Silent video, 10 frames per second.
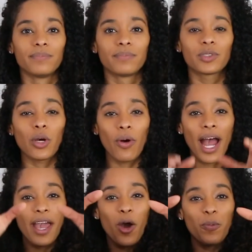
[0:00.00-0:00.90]
So
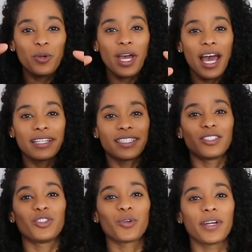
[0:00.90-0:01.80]
I hope you guys
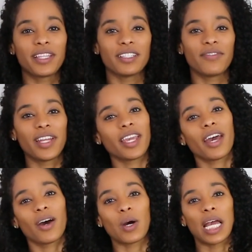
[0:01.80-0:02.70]
enjoyed this
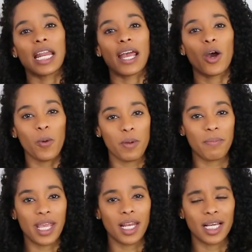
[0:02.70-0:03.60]
video, and I hope it
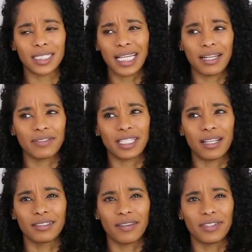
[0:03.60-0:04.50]
made a ton of
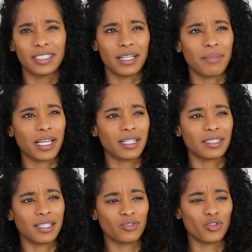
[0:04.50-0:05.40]
sense. If it didn't make any
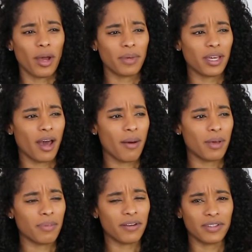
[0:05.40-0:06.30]
sense, drop me a
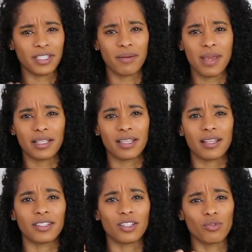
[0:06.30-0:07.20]
comment, but if it did make
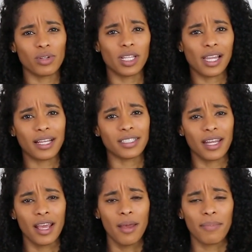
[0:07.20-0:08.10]
sense and you really liked
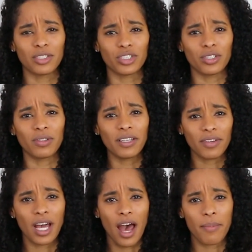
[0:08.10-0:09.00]
it, make sure you leave
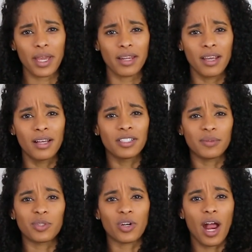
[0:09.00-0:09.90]
a comment,
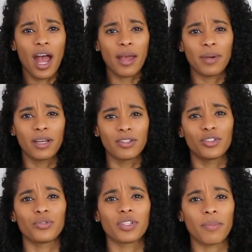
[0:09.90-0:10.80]
subscribe,
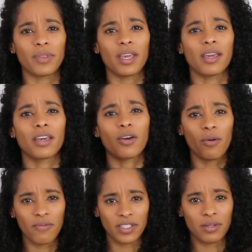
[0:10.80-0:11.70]
do something, go
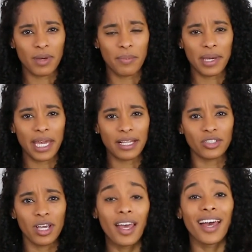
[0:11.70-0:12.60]
and visit my
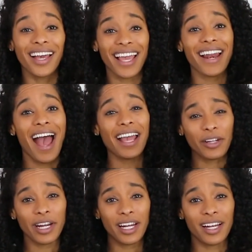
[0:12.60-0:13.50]
page. Again, I
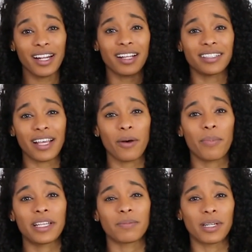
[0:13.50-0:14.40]
created an
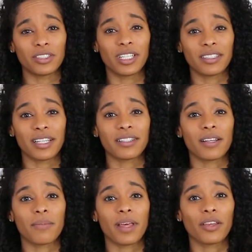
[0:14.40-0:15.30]
Excel-based budgeting
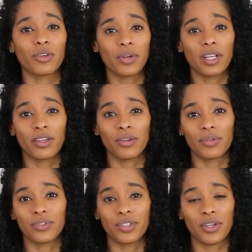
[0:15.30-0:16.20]
system that you can
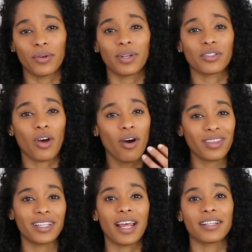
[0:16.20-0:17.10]
use too. It's
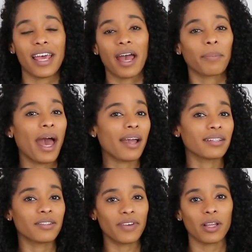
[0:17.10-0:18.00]
called the Debt Attack Pack.
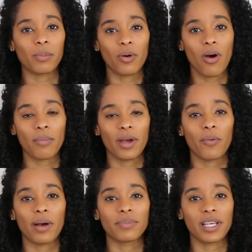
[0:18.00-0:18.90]
It's available on my
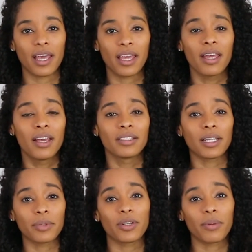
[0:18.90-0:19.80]
website,
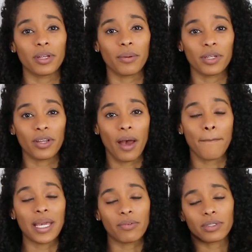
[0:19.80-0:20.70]

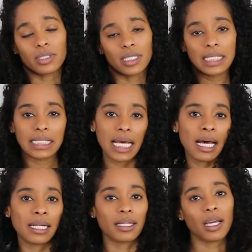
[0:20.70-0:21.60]

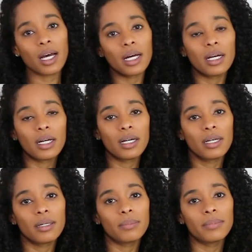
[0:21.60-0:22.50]

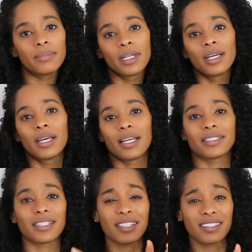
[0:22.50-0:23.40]
www.microsense.com.
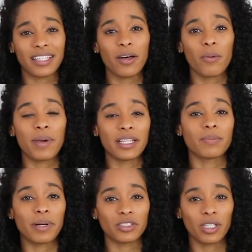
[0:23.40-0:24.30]
It's an
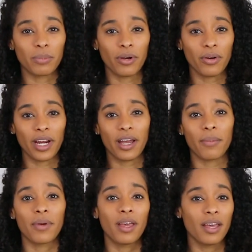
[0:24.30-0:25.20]
Excel-based budgeting
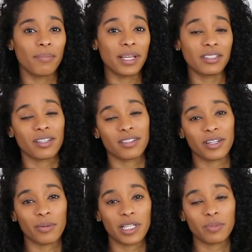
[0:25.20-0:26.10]
program based on a
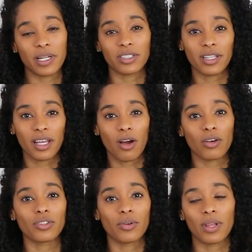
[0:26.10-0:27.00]
zero-based budget that
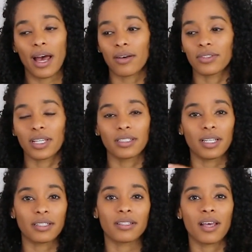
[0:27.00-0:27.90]
also allows and
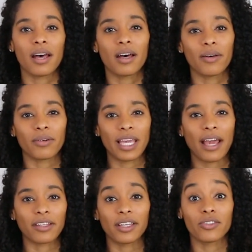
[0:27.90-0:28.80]
does
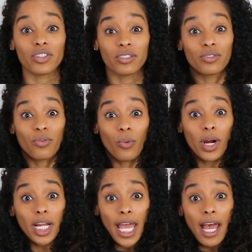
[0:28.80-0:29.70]
calculations
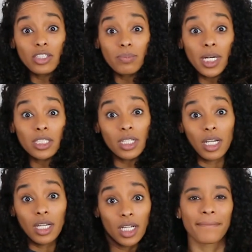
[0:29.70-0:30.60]
for cash
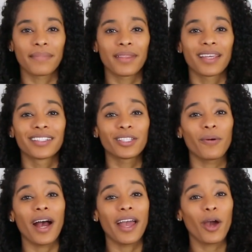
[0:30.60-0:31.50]
budget.
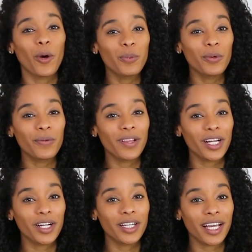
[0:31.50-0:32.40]
So I hope you
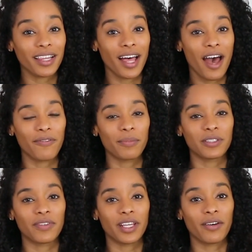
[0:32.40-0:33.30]
learned a lot from
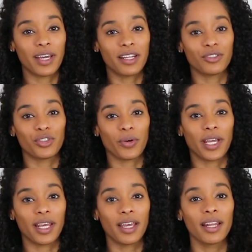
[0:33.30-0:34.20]
this video and
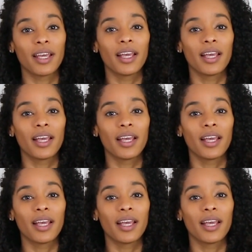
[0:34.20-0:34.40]
enjoyed it.